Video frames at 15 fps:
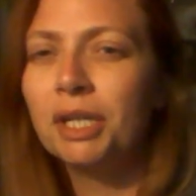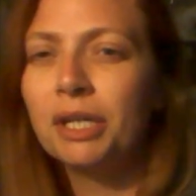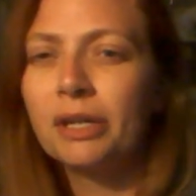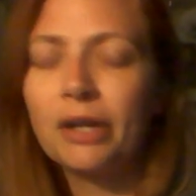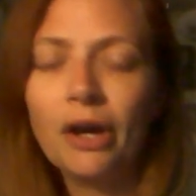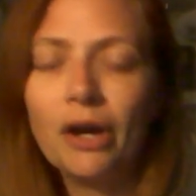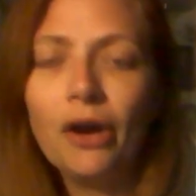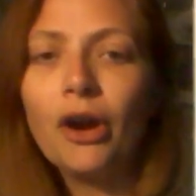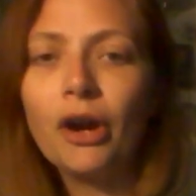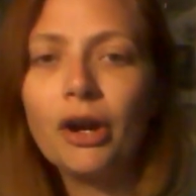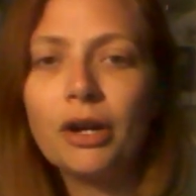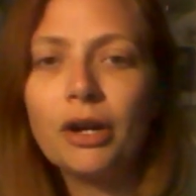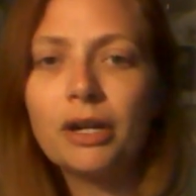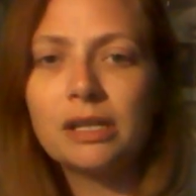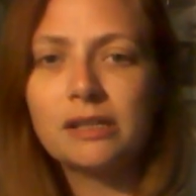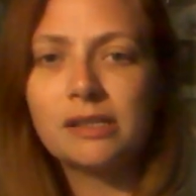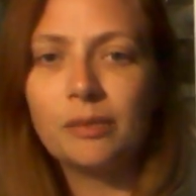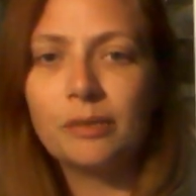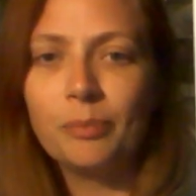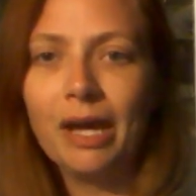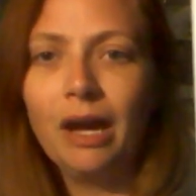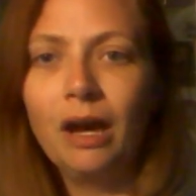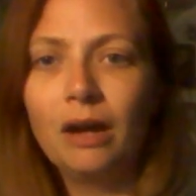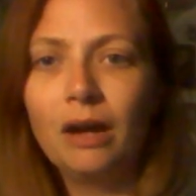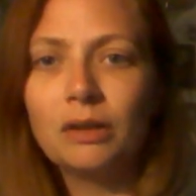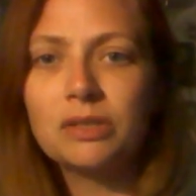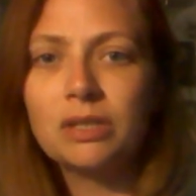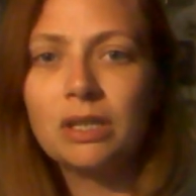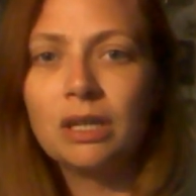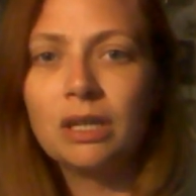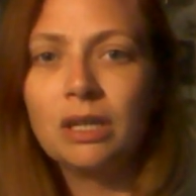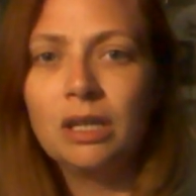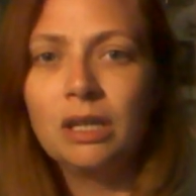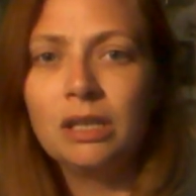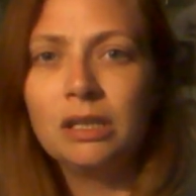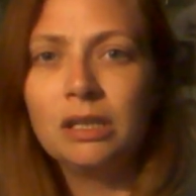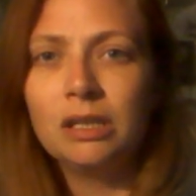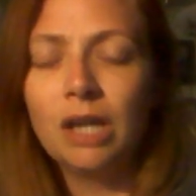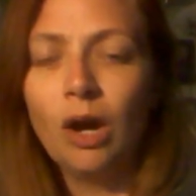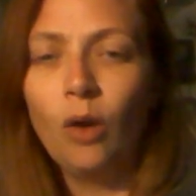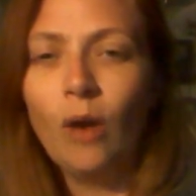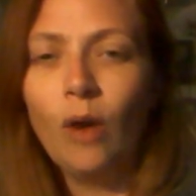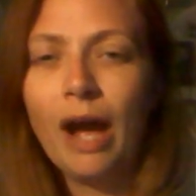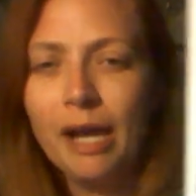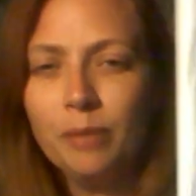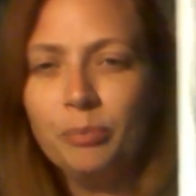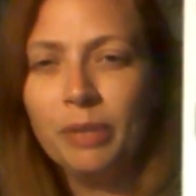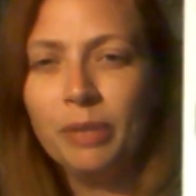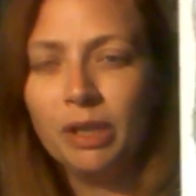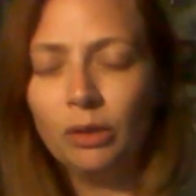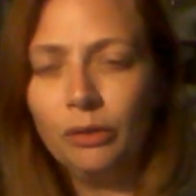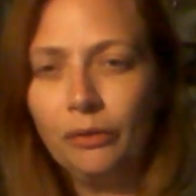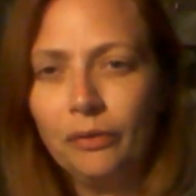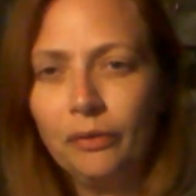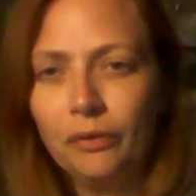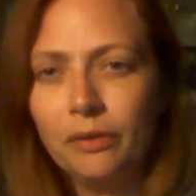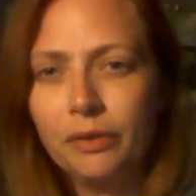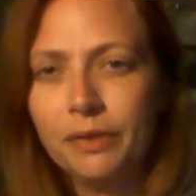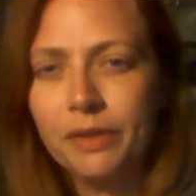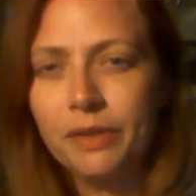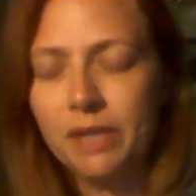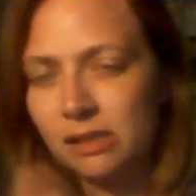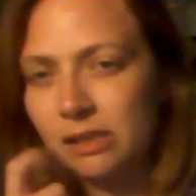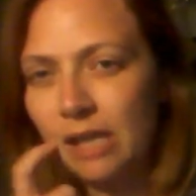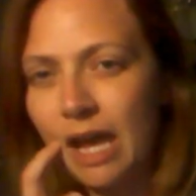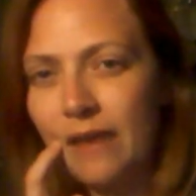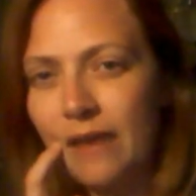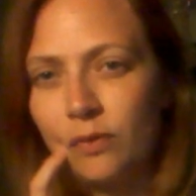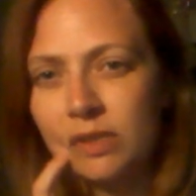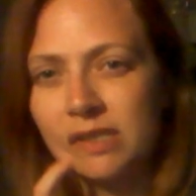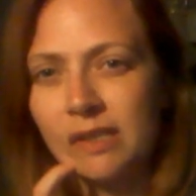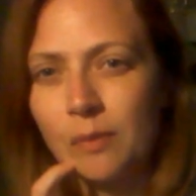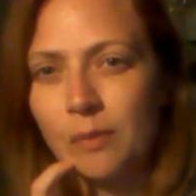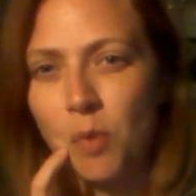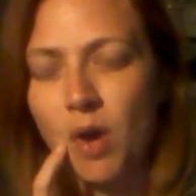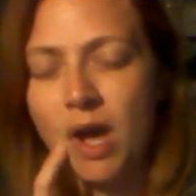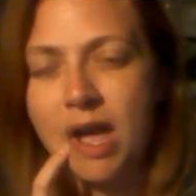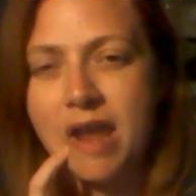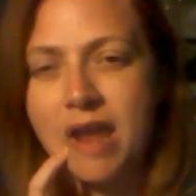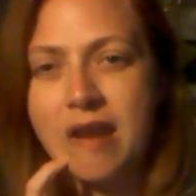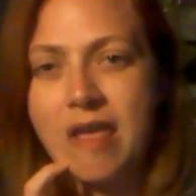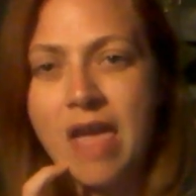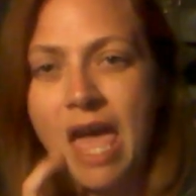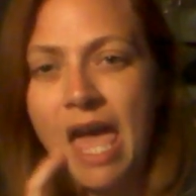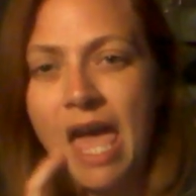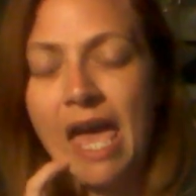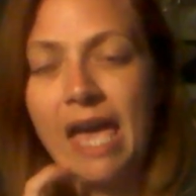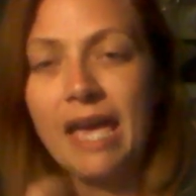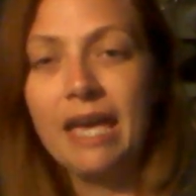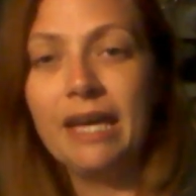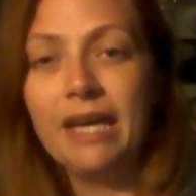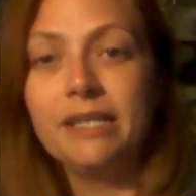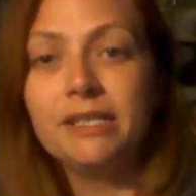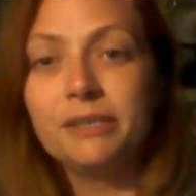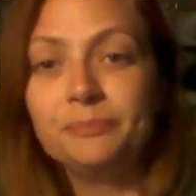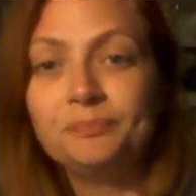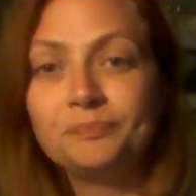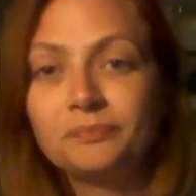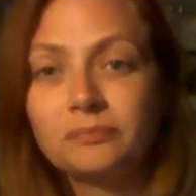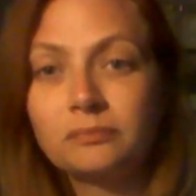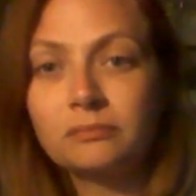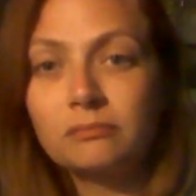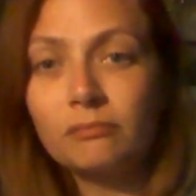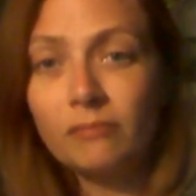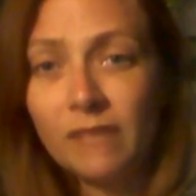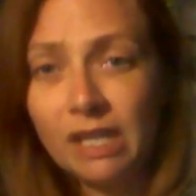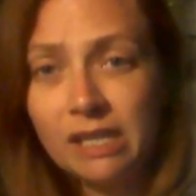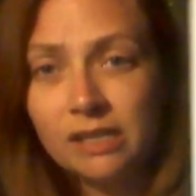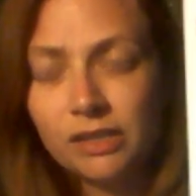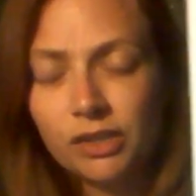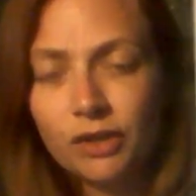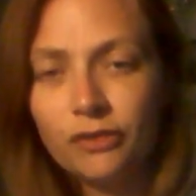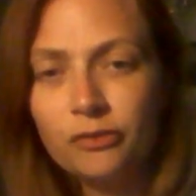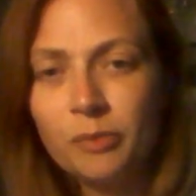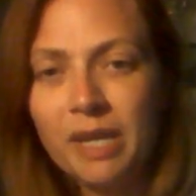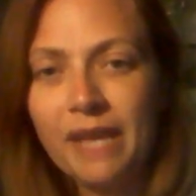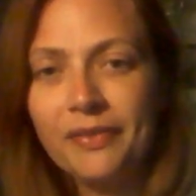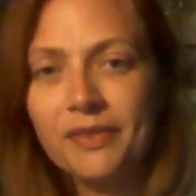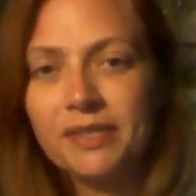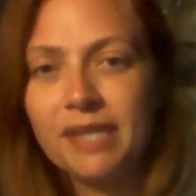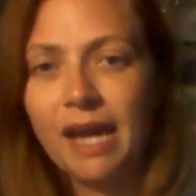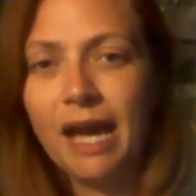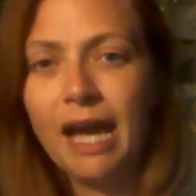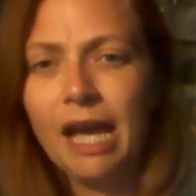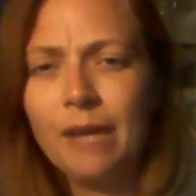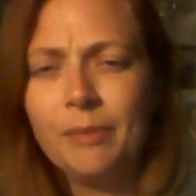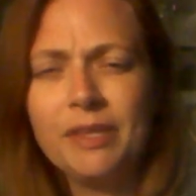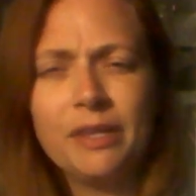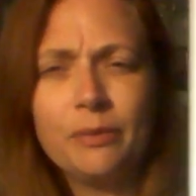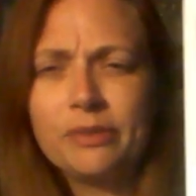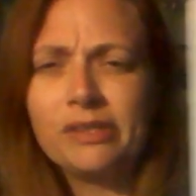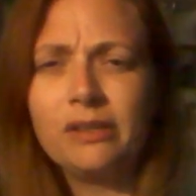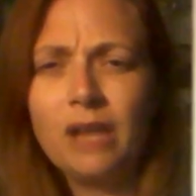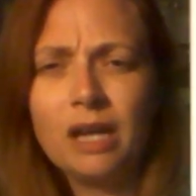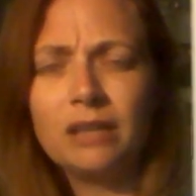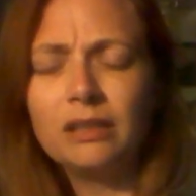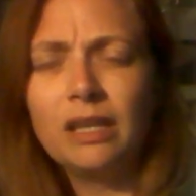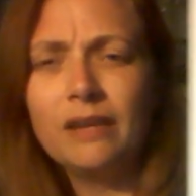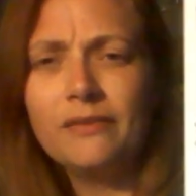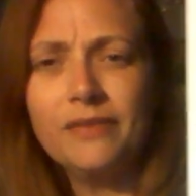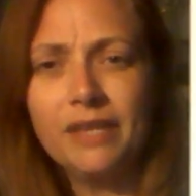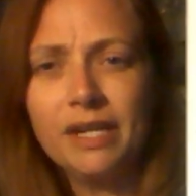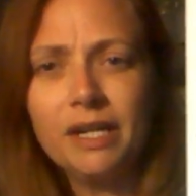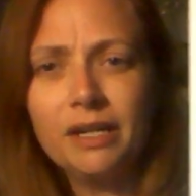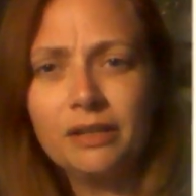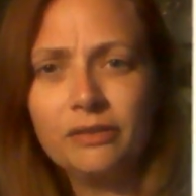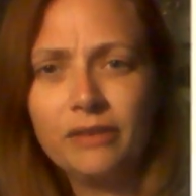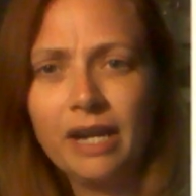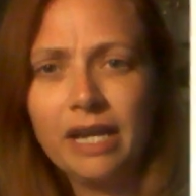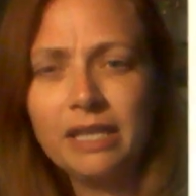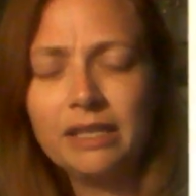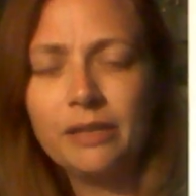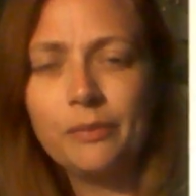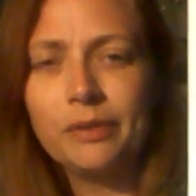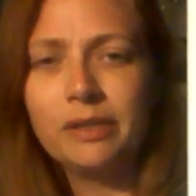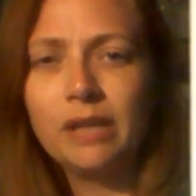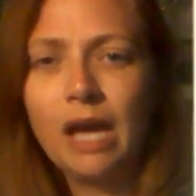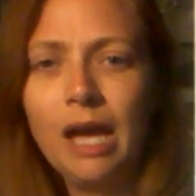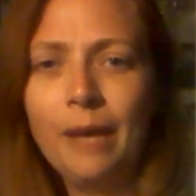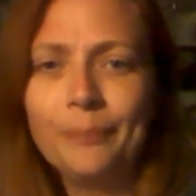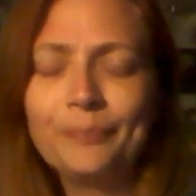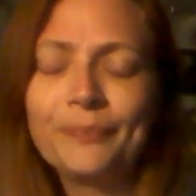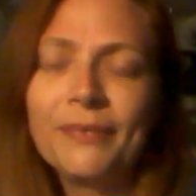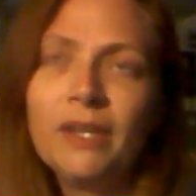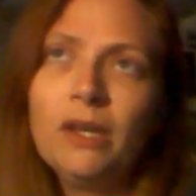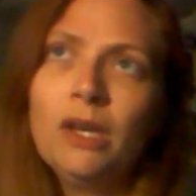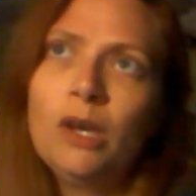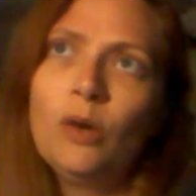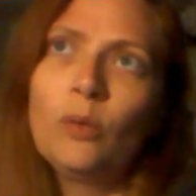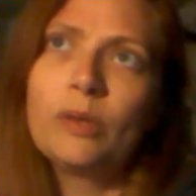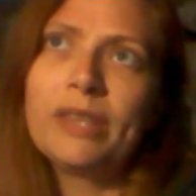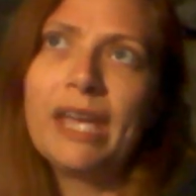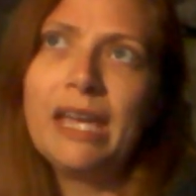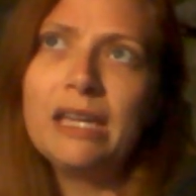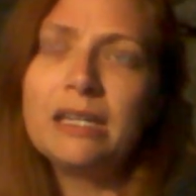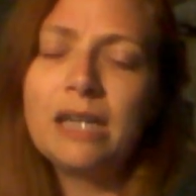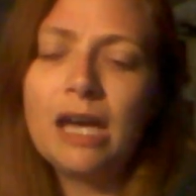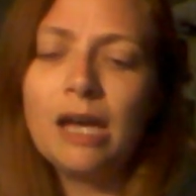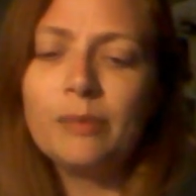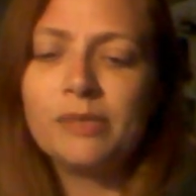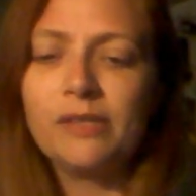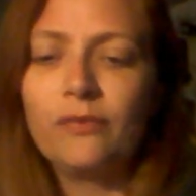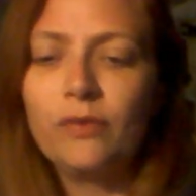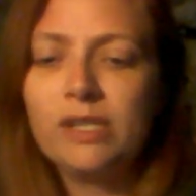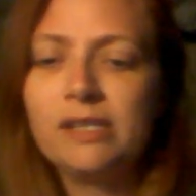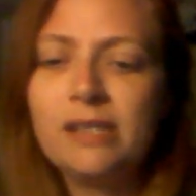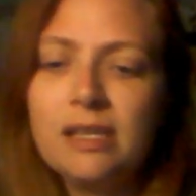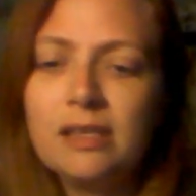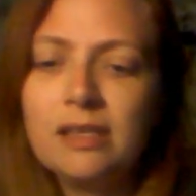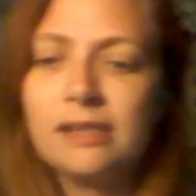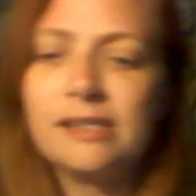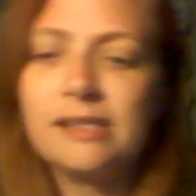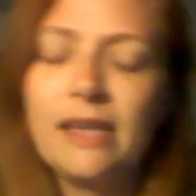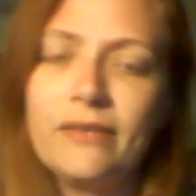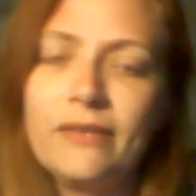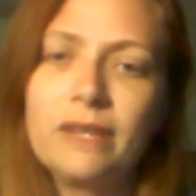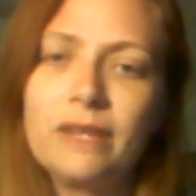card. It's about, you know, I built this life with someone and it served me at the time and there was a lot of love there, right? There was, with 8 Cups, if we see the 7 of